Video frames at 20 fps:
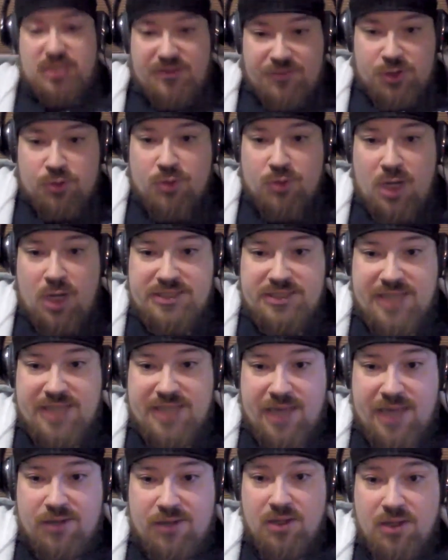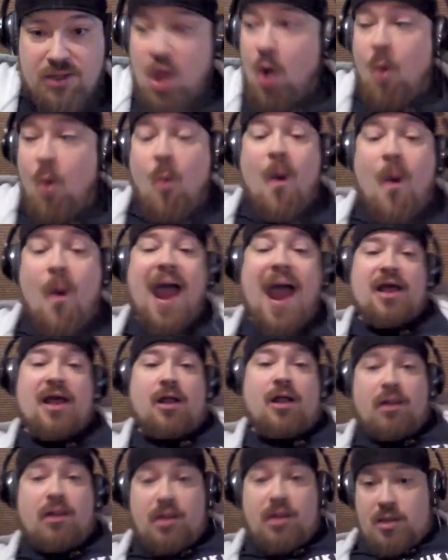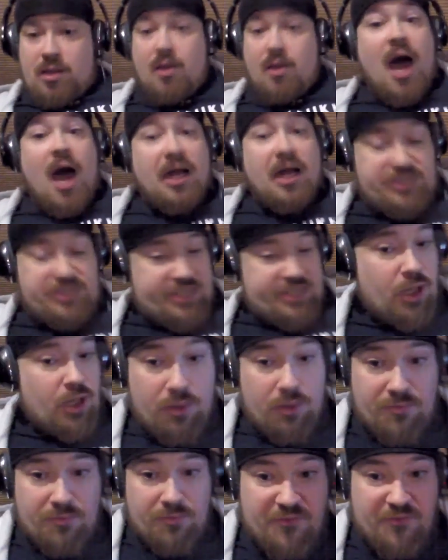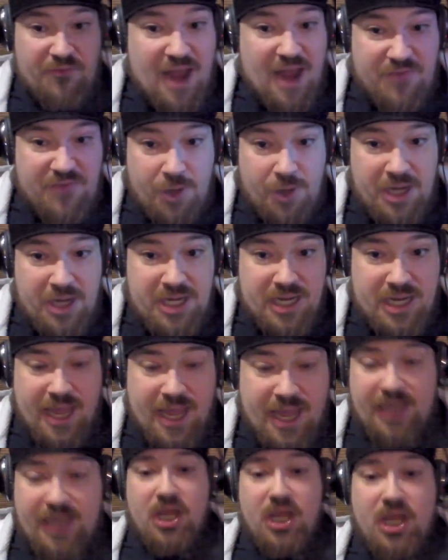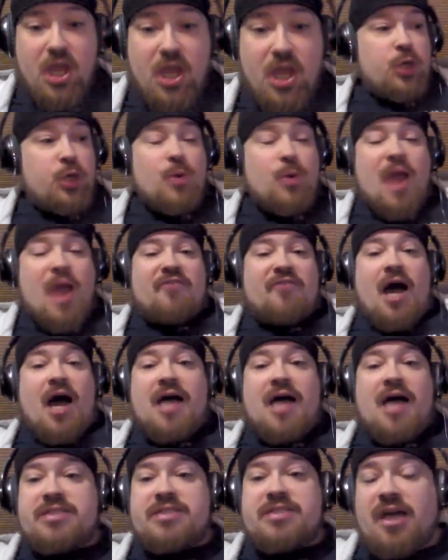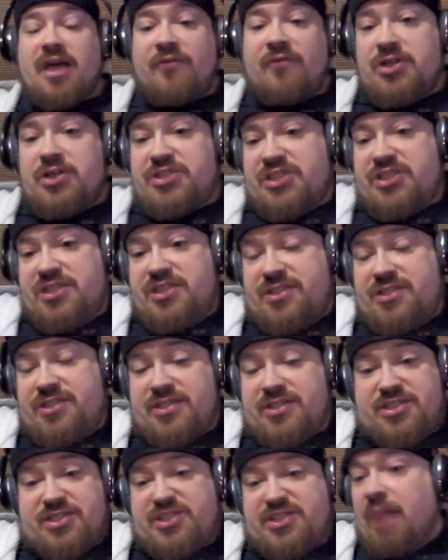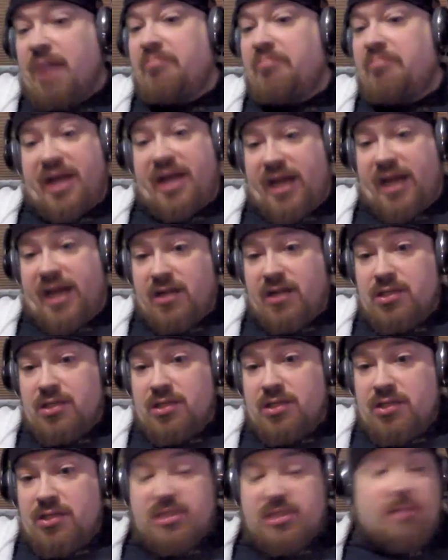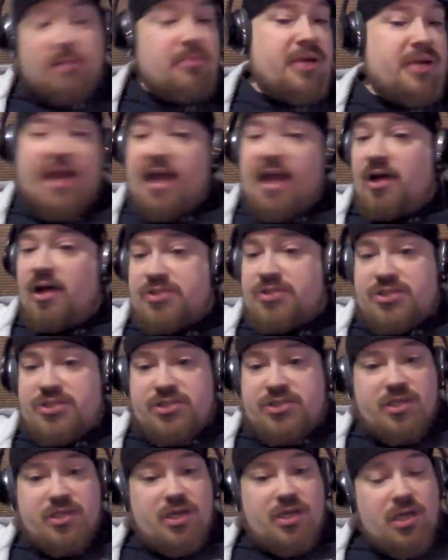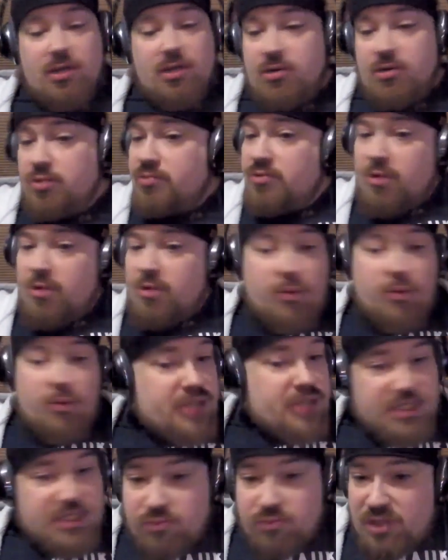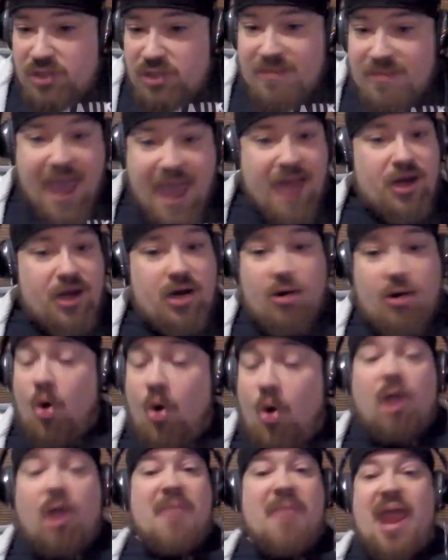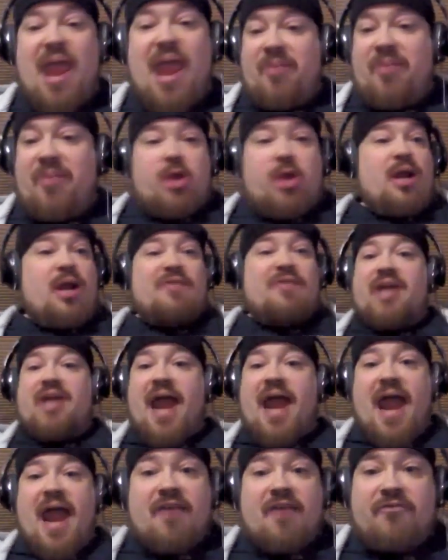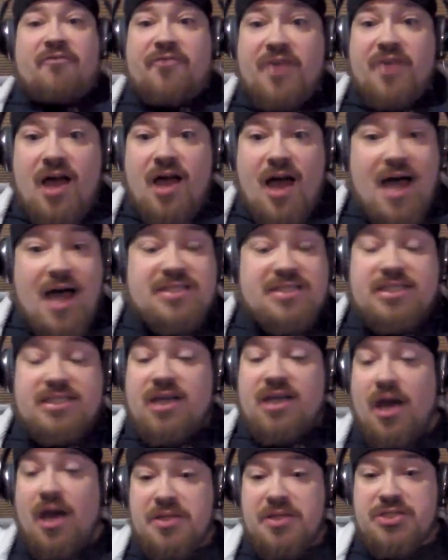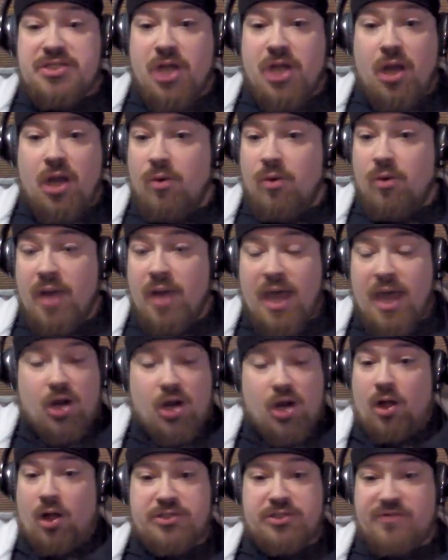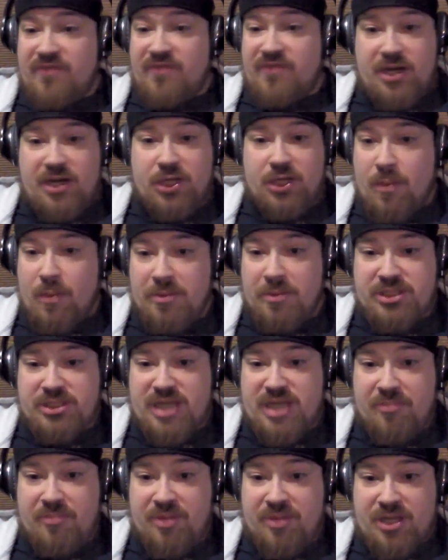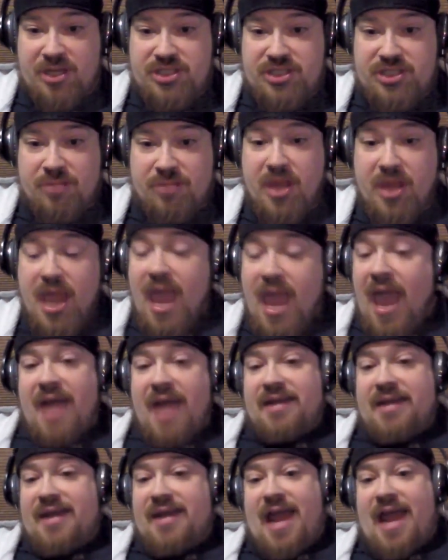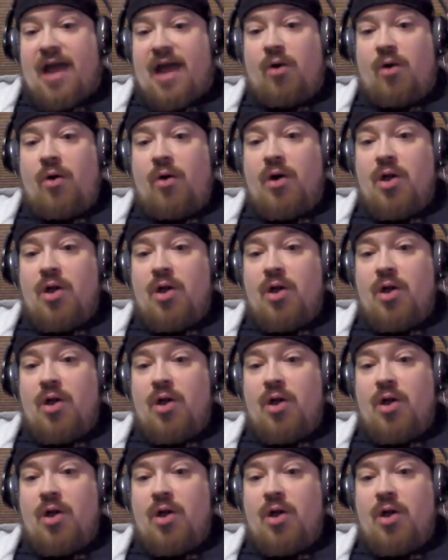for the Raw title. While until 5:30 tonight, you have Asuka versus somebody, somebody else who doesn't really matter, or maybe you don't even have Asuka on the show at all defending the women's championship. And now